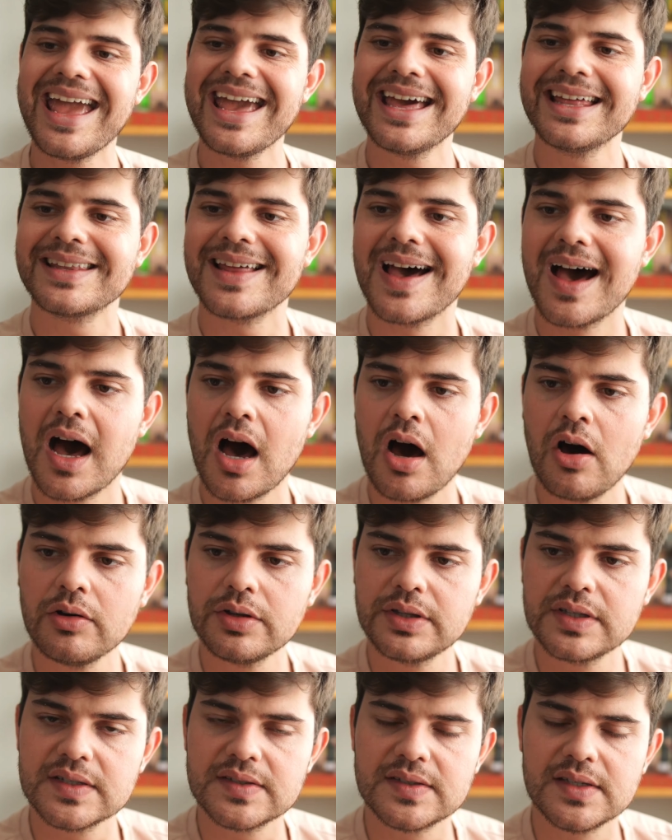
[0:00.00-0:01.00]
and
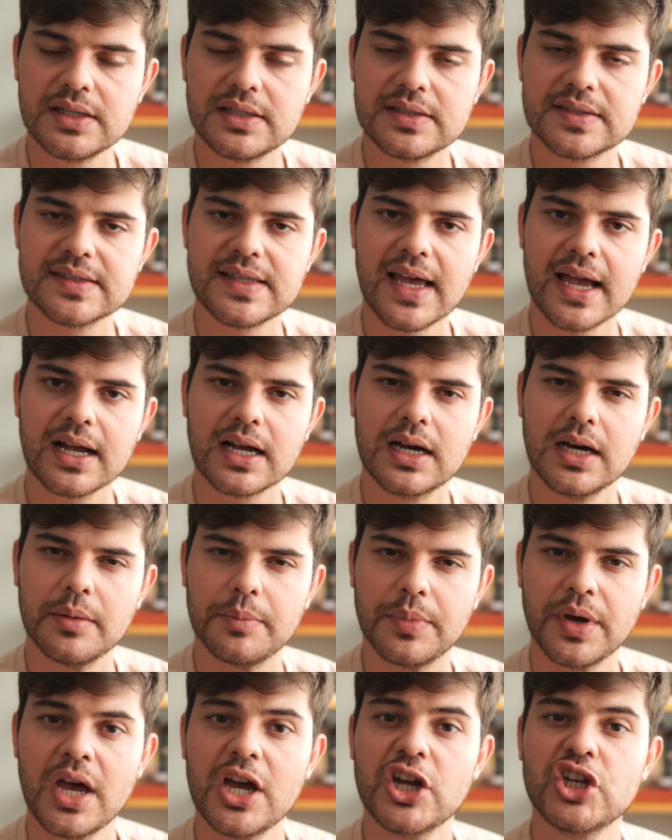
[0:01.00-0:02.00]
how does it stack
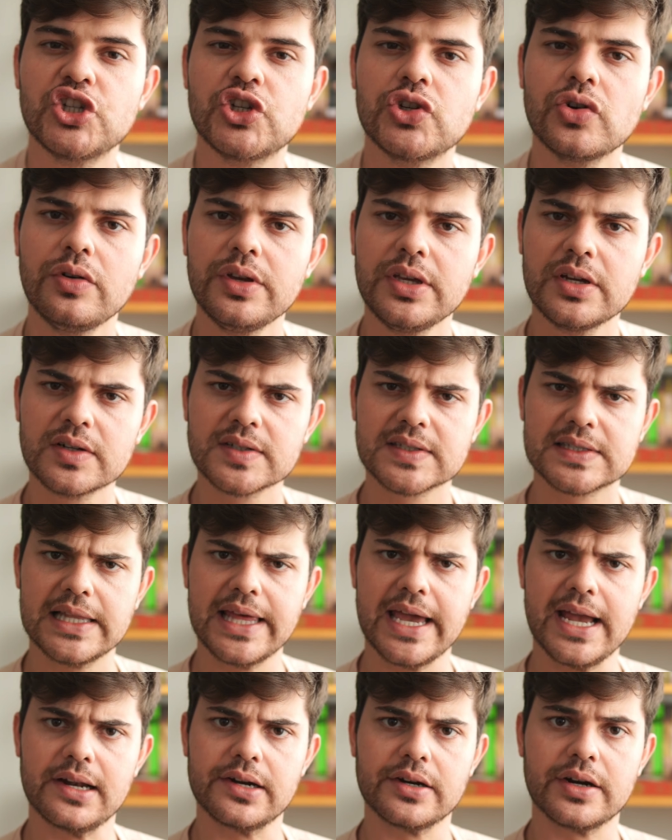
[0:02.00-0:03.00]
up 2 years
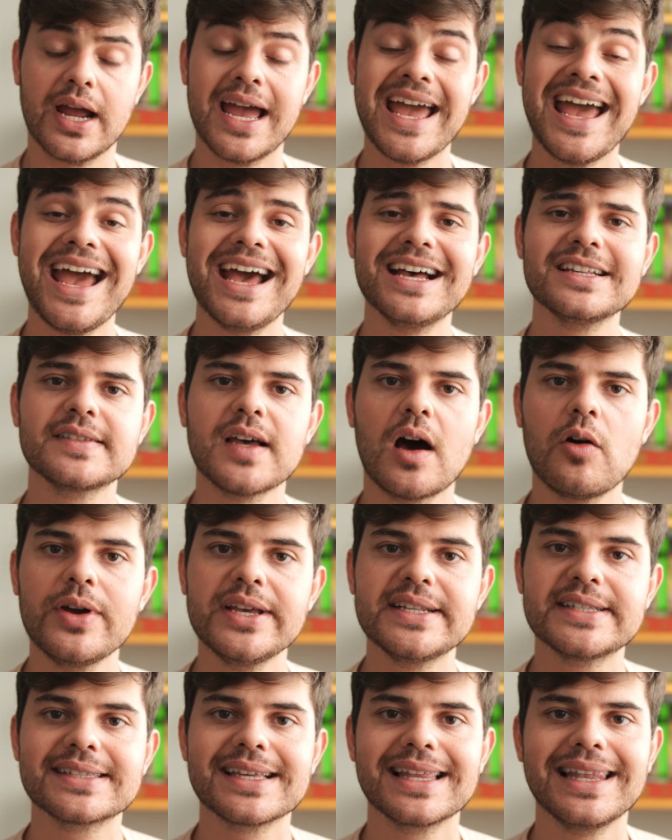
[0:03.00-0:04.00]
later. As
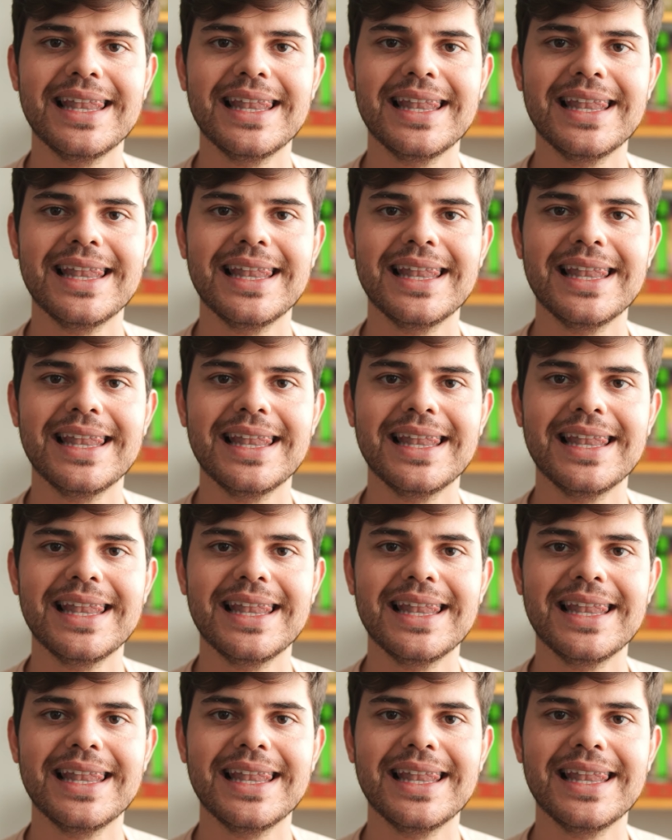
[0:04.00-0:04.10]
always,